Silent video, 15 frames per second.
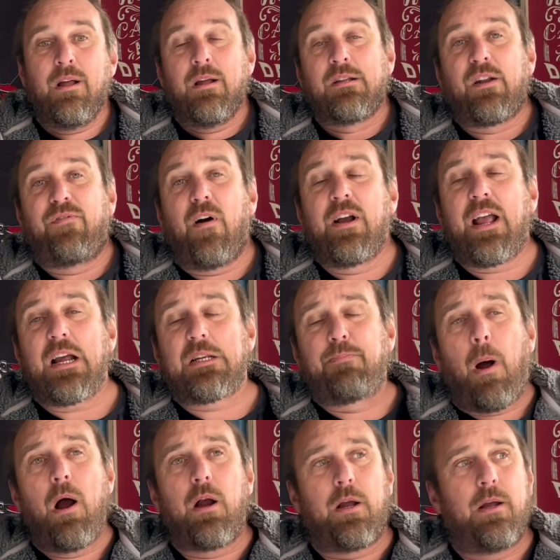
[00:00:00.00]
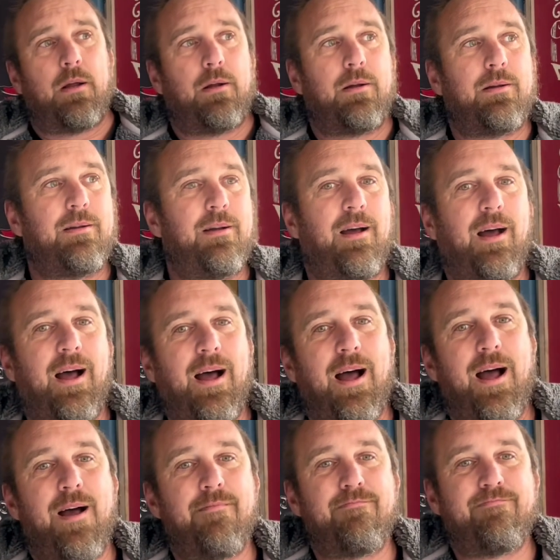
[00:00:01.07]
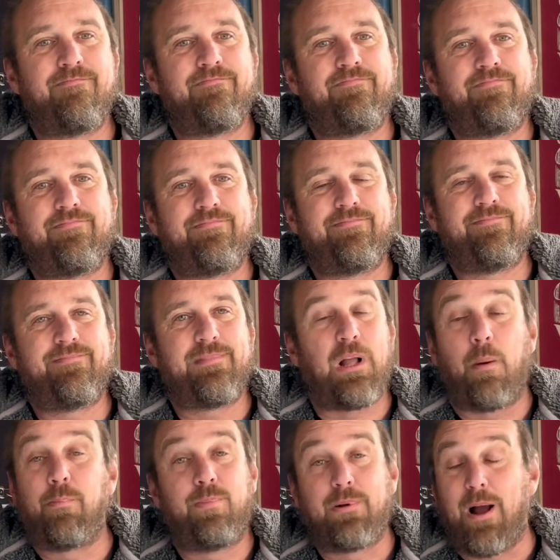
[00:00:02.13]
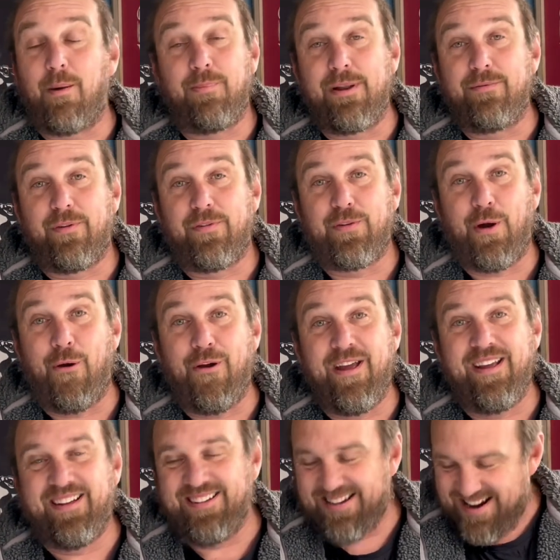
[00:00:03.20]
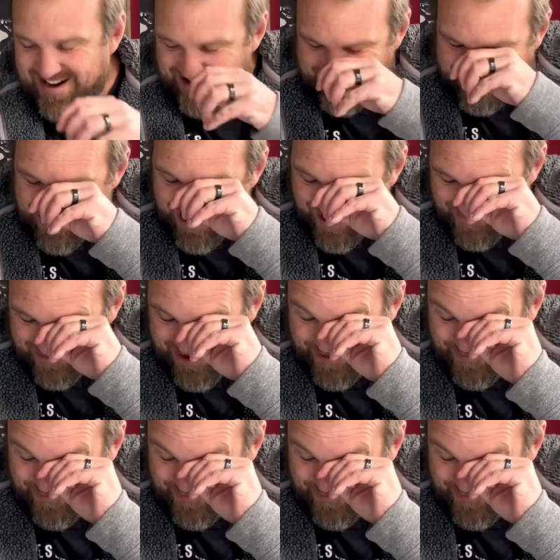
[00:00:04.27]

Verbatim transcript: So Funk X Punk, um, can't, can't believe I forgot it. Can't believe